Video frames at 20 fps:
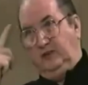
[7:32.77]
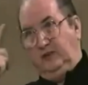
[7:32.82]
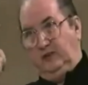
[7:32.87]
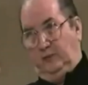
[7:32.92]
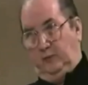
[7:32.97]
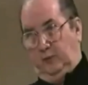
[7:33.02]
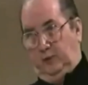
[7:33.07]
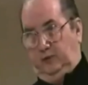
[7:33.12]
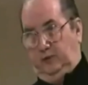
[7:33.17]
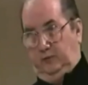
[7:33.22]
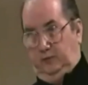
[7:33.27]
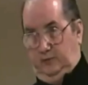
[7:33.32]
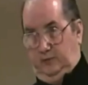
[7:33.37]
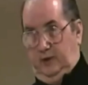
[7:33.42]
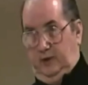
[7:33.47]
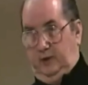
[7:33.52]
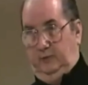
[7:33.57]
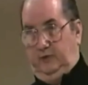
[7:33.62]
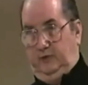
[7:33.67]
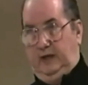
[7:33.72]
the heart not get
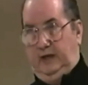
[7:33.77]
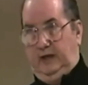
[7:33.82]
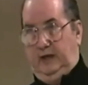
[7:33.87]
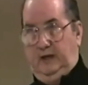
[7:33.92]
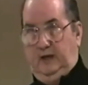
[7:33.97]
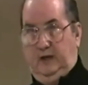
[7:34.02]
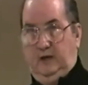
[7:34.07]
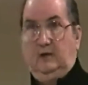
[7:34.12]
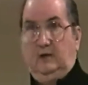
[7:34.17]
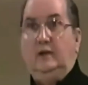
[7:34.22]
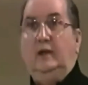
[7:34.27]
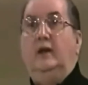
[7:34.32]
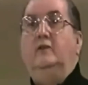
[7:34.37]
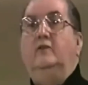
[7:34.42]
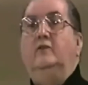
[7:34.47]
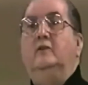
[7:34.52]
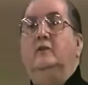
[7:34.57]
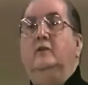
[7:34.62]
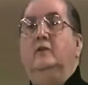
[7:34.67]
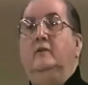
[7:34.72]
the sense of what
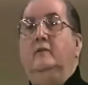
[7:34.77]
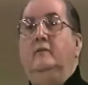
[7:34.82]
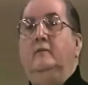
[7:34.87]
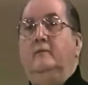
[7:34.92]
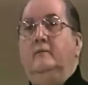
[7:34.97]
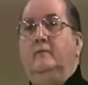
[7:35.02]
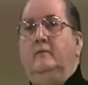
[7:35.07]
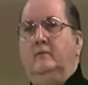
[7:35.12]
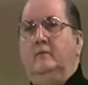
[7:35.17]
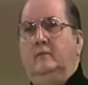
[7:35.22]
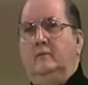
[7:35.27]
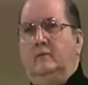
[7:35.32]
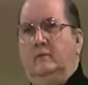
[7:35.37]
I'm saying here.